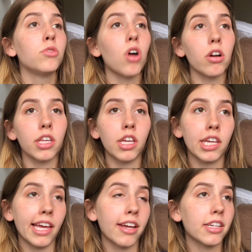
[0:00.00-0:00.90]
donkey
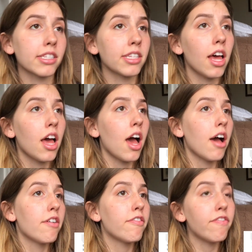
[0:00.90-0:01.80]
kicks,
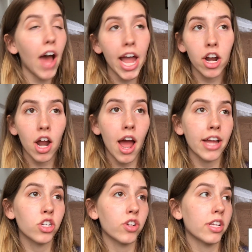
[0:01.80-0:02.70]
fire
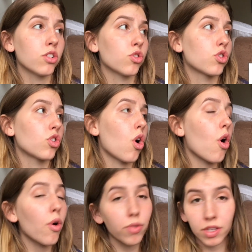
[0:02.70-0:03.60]
hydrants,
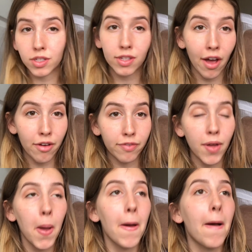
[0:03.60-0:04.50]
all this stuff.
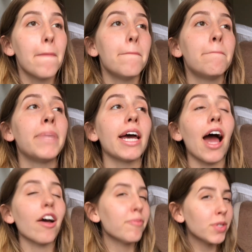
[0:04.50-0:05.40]
But
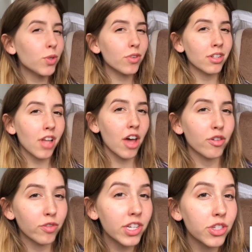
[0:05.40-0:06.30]
I've been doing a lot
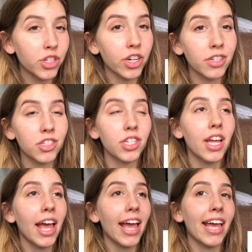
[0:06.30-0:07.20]
of research,
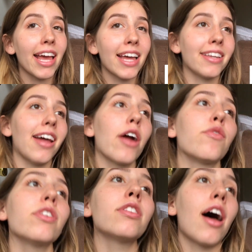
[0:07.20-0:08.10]
and I
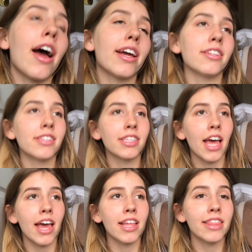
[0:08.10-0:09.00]
realized
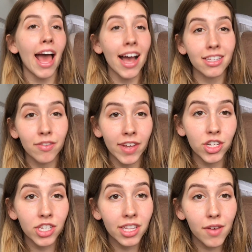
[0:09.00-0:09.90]
that the
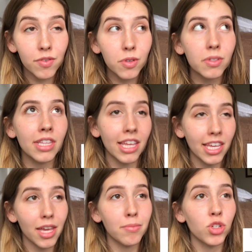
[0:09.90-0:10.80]
activation levels, the
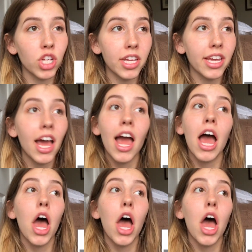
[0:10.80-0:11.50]
EMG,